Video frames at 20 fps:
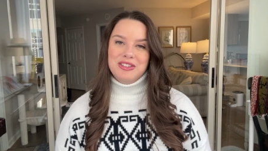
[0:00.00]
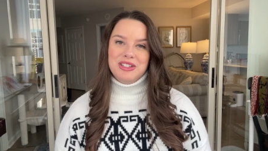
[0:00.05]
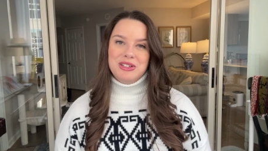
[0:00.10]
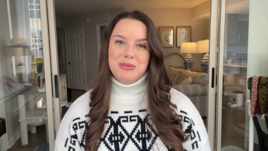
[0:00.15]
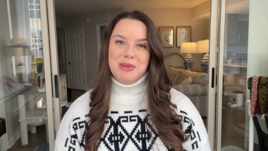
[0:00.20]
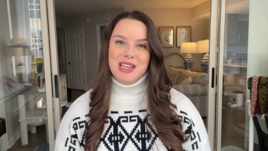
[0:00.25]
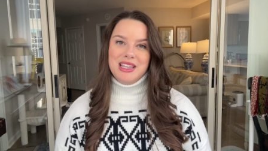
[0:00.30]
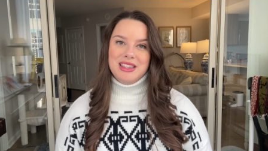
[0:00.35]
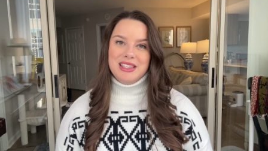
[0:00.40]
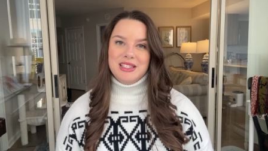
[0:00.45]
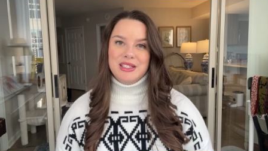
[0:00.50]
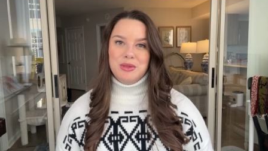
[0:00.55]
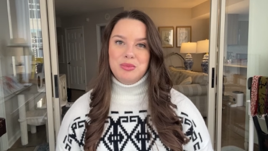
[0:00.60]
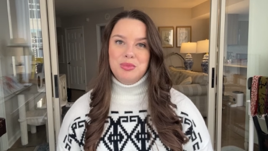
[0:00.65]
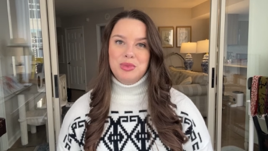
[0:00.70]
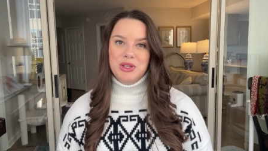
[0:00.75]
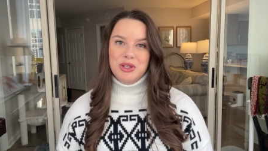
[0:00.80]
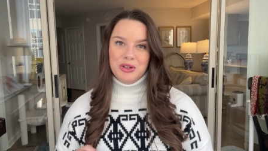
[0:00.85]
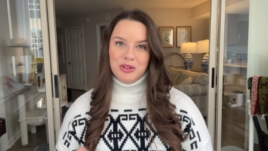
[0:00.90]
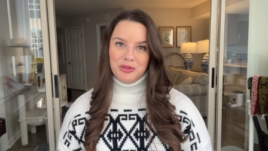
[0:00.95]
to make this
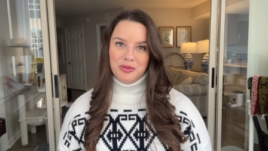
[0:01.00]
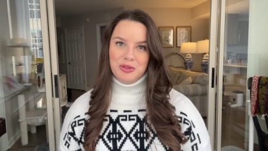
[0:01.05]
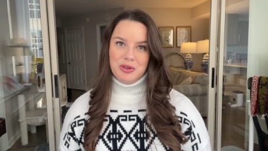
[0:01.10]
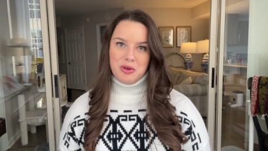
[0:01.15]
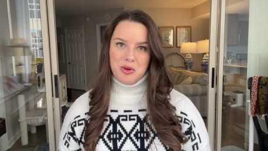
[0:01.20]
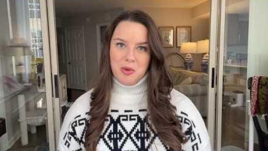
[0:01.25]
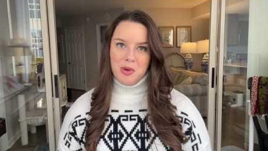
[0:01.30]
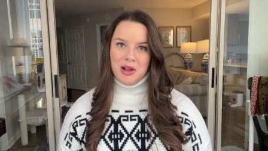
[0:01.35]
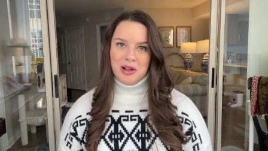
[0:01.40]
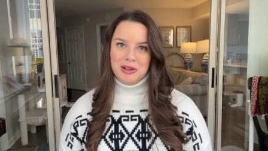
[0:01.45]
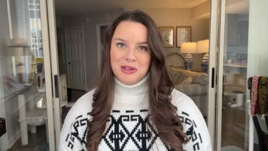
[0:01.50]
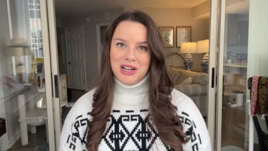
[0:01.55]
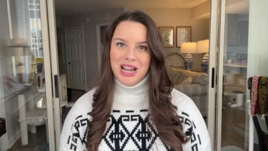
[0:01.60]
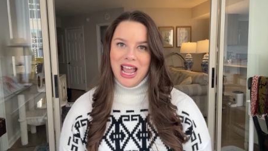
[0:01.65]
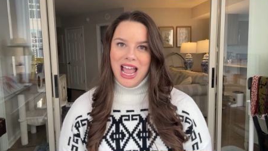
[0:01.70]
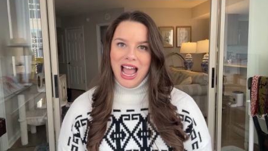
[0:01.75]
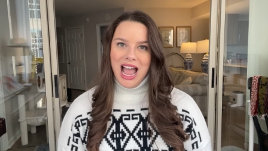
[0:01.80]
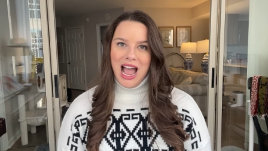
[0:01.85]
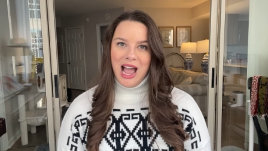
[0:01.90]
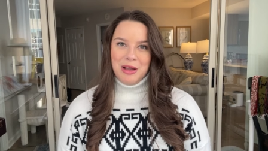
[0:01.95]
beautiful quilt.
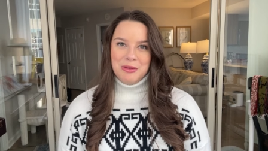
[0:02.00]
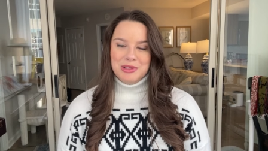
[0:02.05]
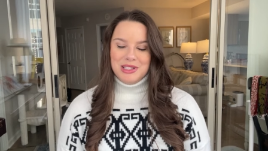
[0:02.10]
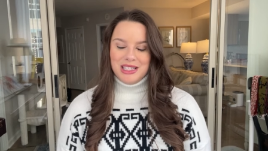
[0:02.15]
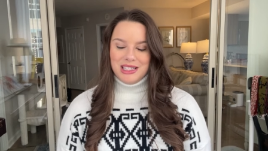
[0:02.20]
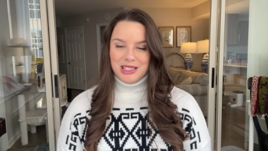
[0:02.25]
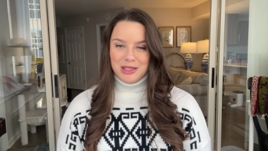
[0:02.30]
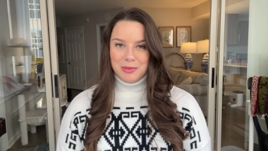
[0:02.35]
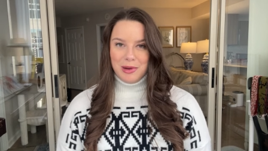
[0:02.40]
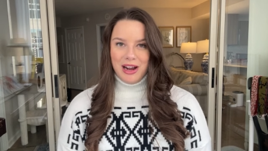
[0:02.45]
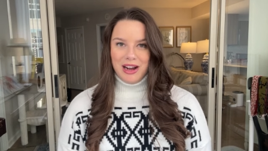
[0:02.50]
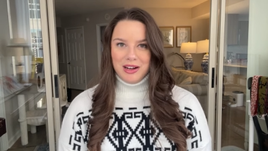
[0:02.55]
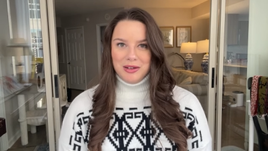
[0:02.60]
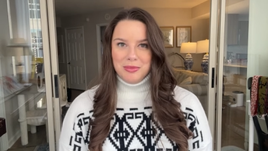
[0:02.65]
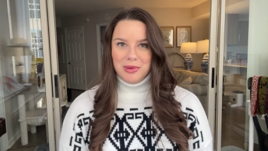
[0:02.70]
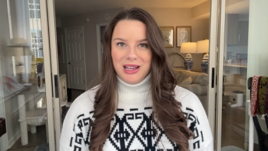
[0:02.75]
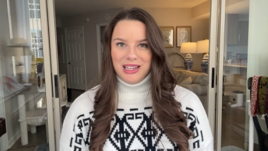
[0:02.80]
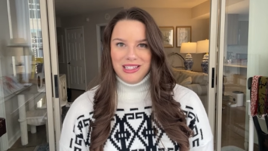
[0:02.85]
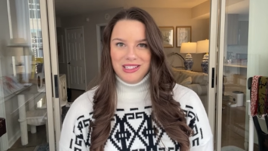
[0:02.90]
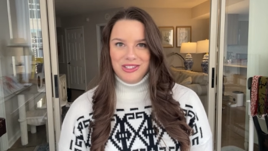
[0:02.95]
I was inspired
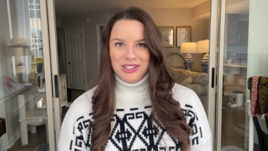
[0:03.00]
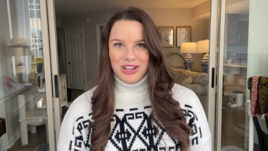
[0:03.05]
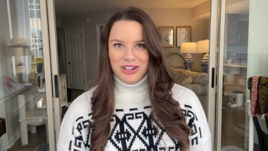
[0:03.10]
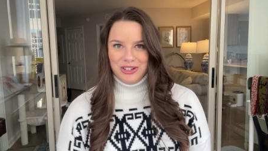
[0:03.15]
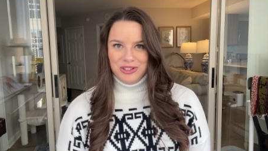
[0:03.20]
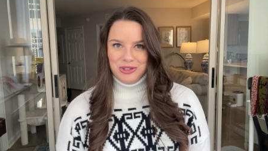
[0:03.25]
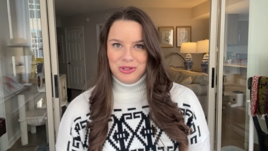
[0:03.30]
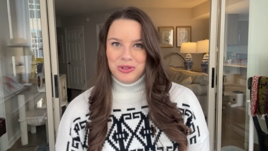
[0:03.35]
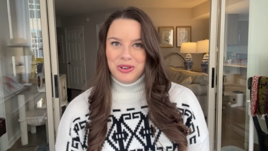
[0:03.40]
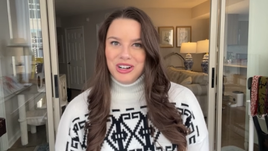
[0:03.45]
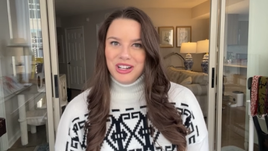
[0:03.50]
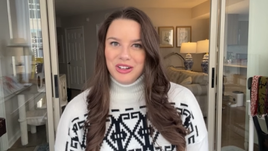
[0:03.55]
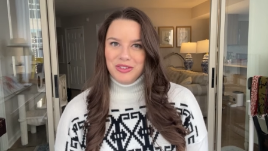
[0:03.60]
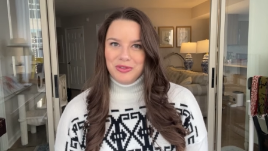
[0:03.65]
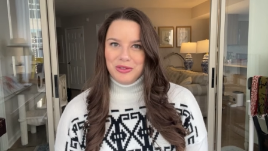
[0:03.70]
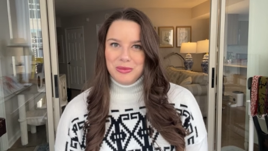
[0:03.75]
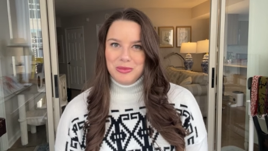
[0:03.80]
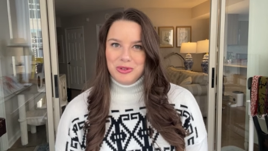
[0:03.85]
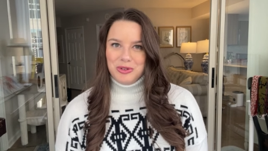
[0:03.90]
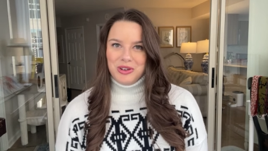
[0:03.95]
by Donna Jordan
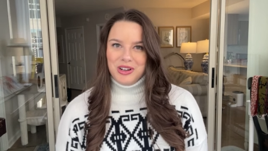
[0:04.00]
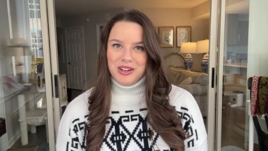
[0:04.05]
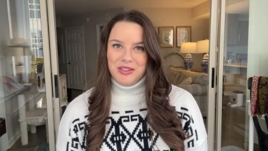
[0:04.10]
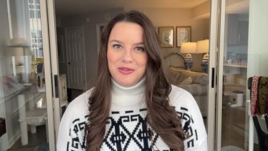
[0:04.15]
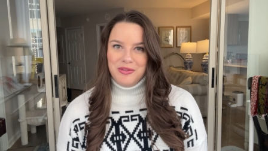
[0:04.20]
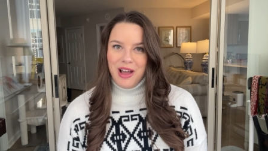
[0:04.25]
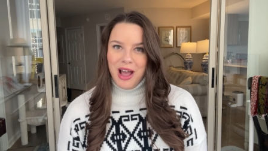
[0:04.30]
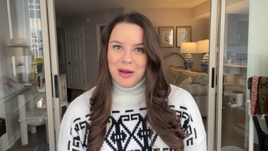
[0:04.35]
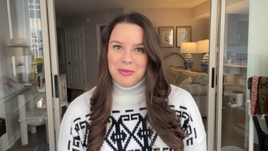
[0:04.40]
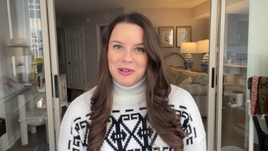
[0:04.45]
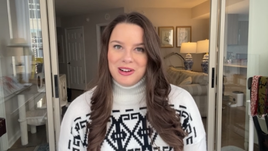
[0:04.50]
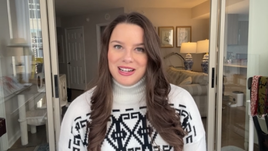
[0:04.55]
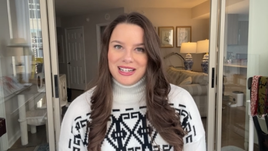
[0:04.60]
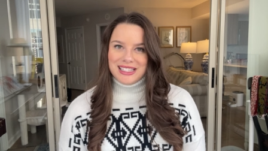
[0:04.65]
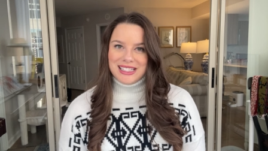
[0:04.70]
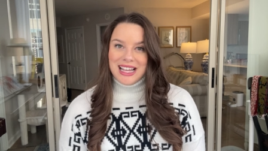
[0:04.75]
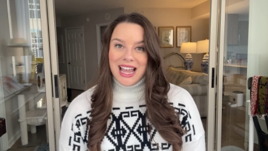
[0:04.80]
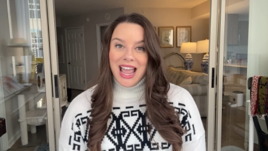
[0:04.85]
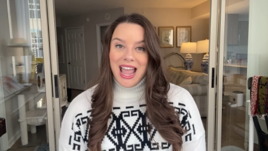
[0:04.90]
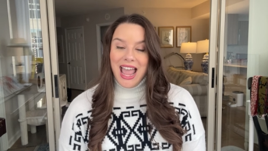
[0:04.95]
from Jordan Fabrics,